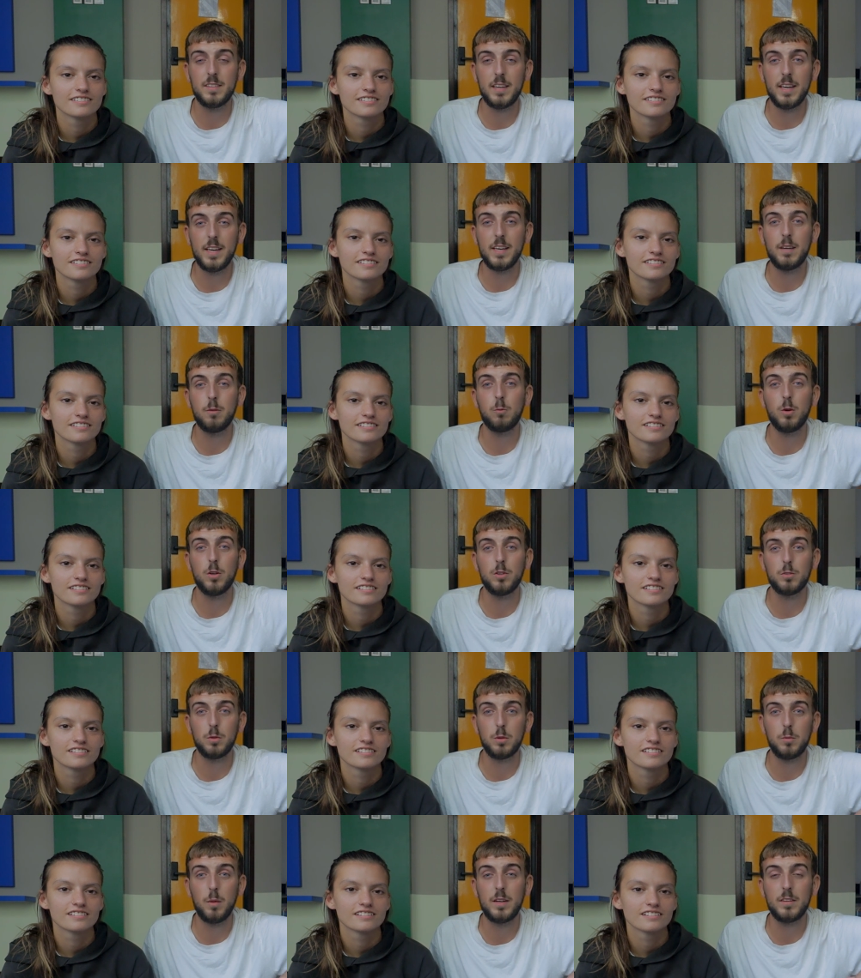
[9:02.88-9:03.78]
Speaker 1: City
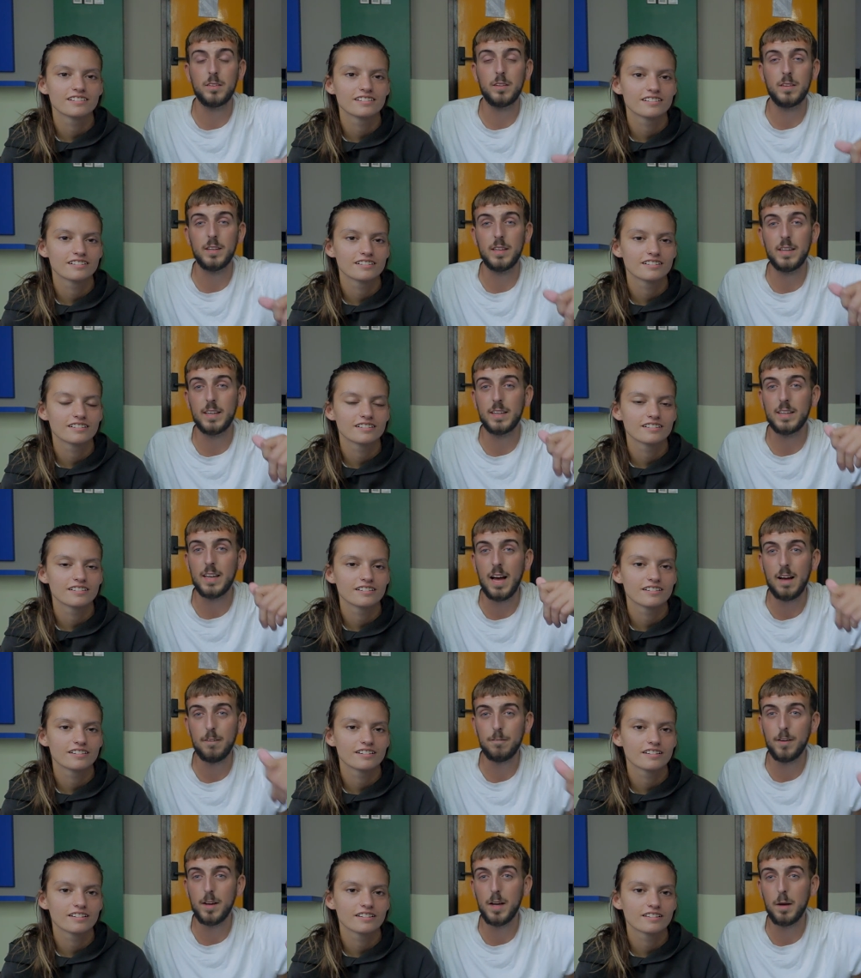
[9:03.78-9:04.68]
was we went to the
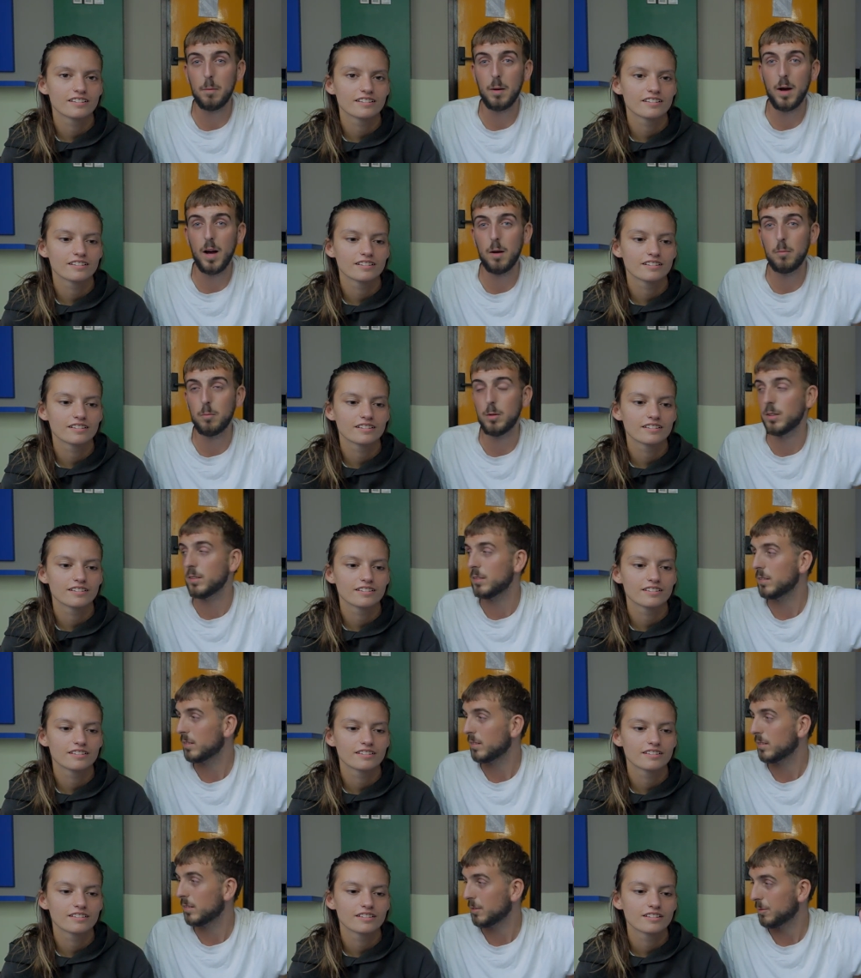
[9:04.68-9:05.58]
cafe
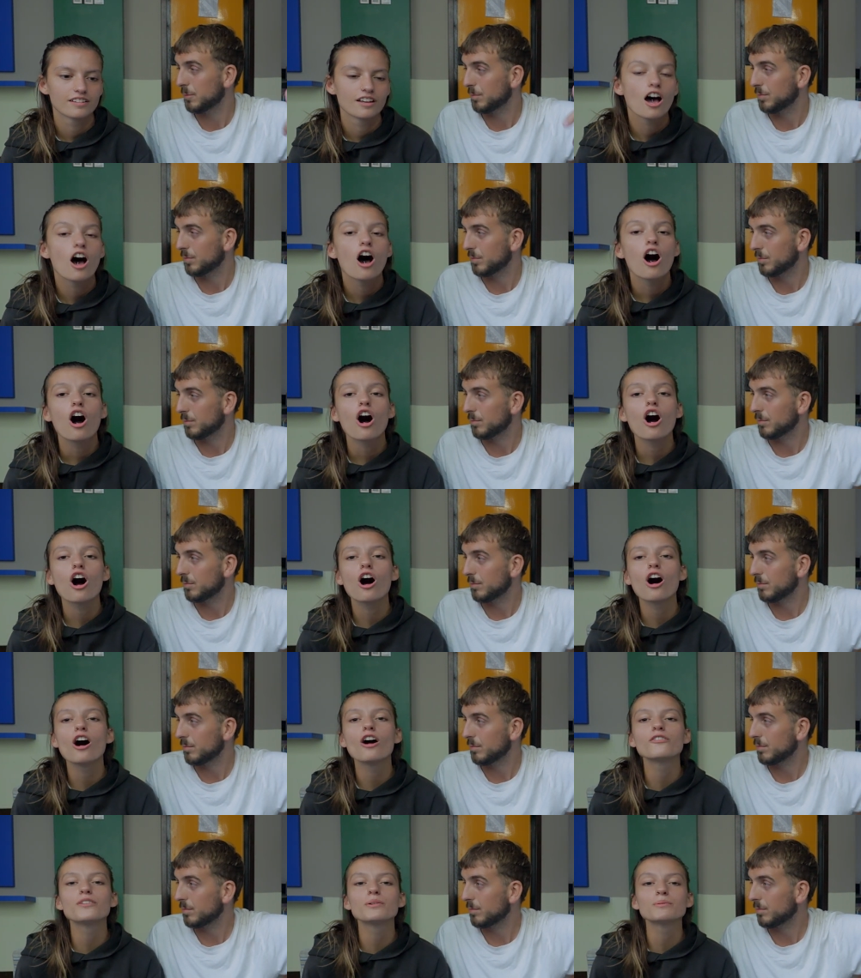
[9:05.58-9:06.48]
apartments.
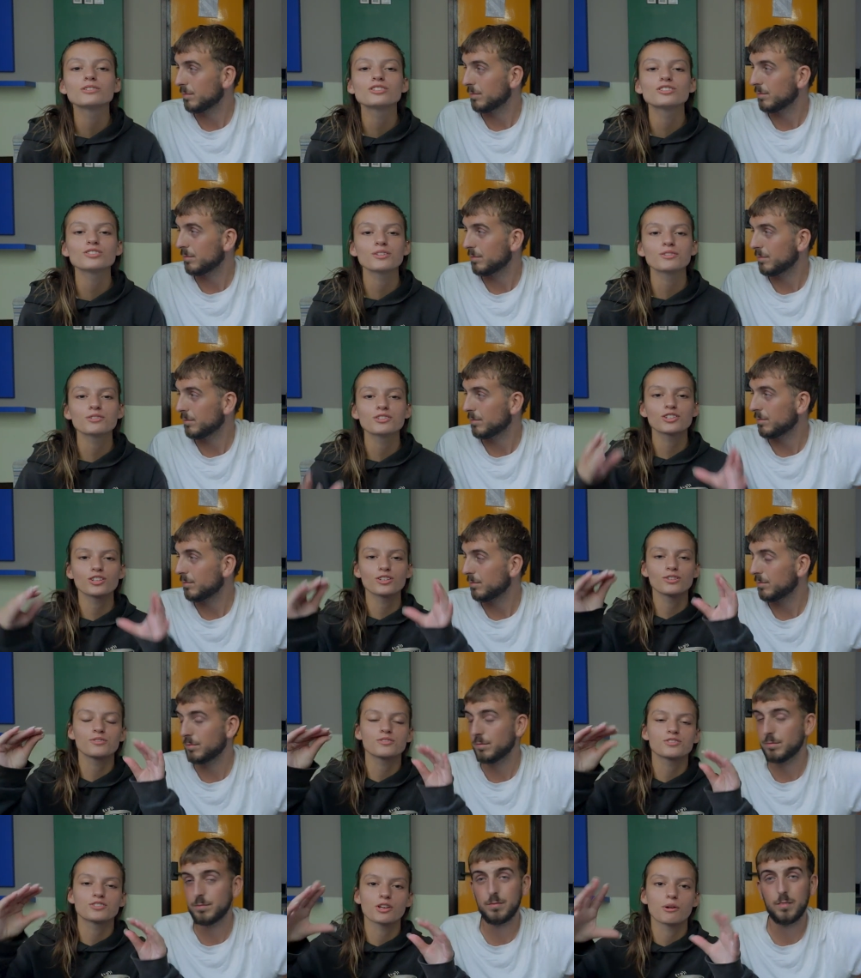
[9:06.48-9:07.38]
Speaker 2: Oh, they were so
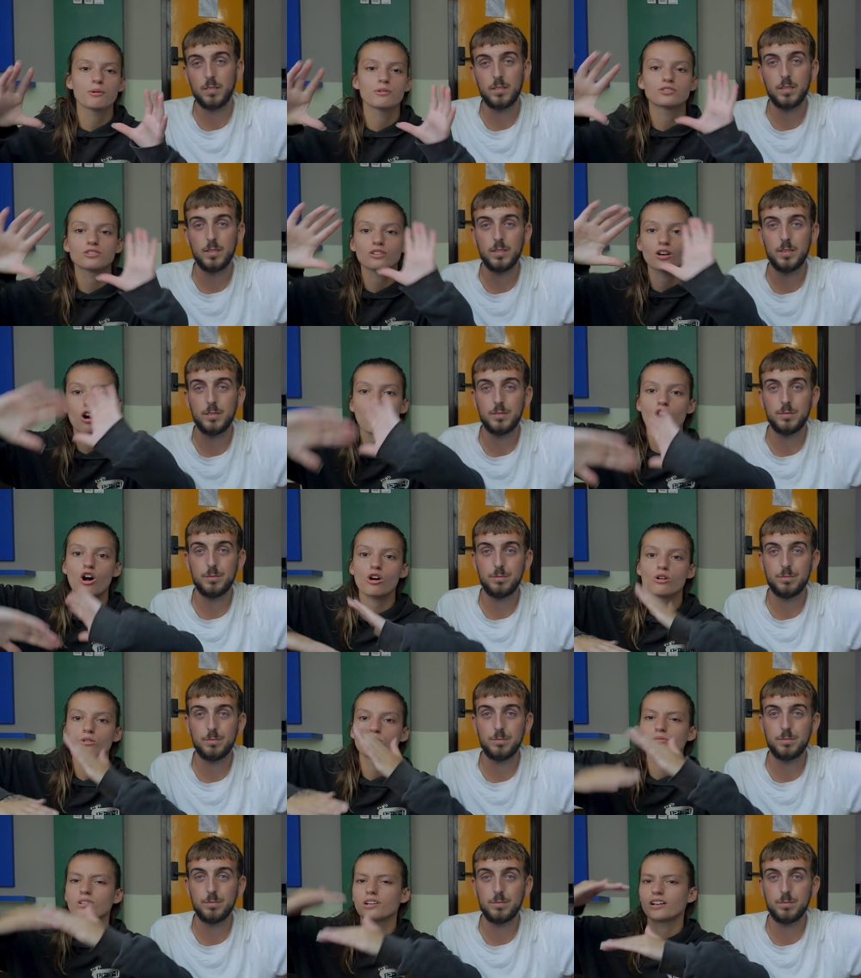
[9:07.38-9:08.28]
cute. So it was the
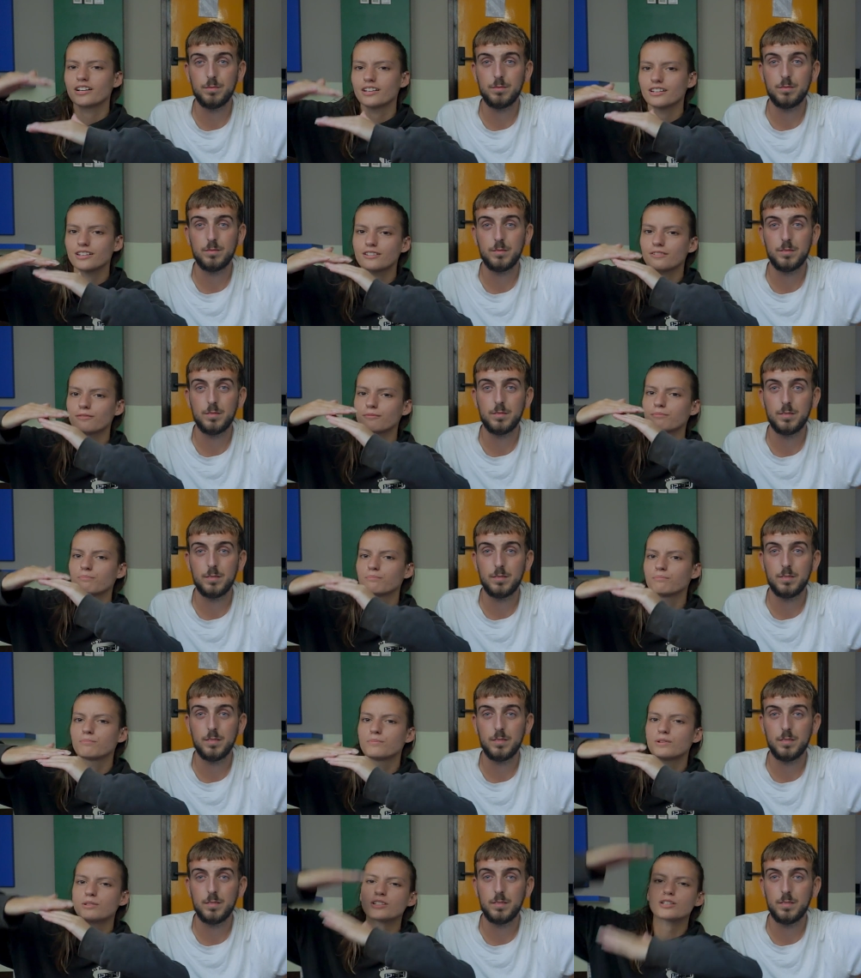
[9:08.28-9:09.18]
whole like,
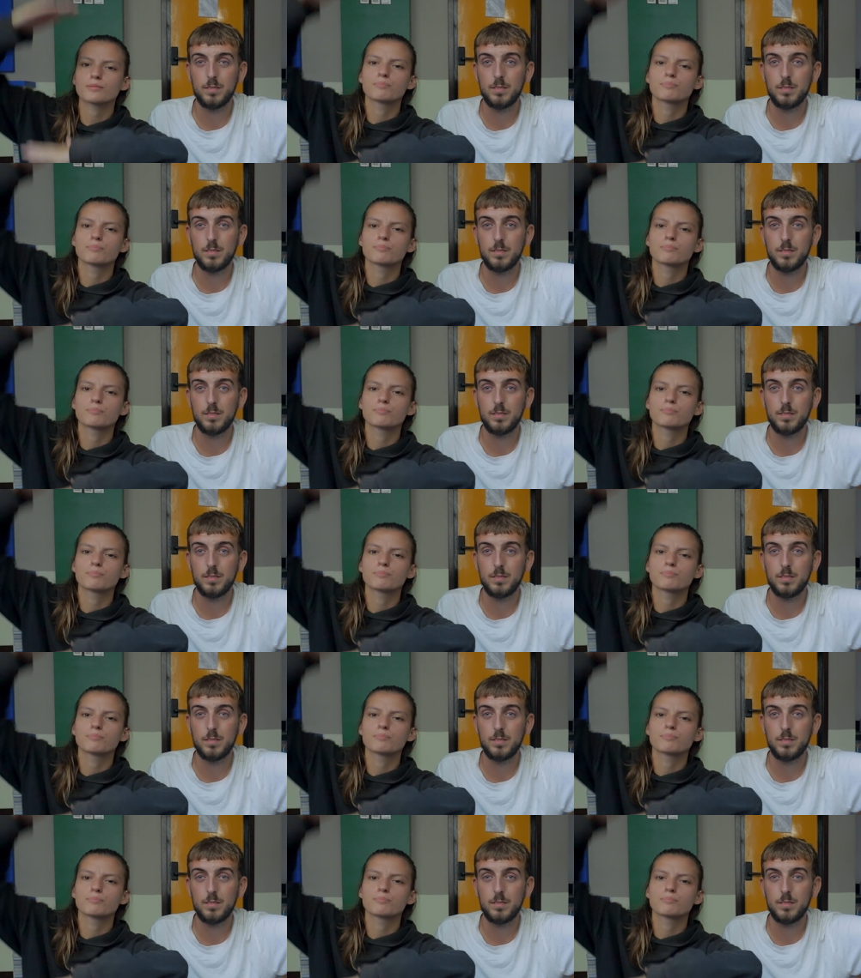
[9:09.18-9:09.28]
it's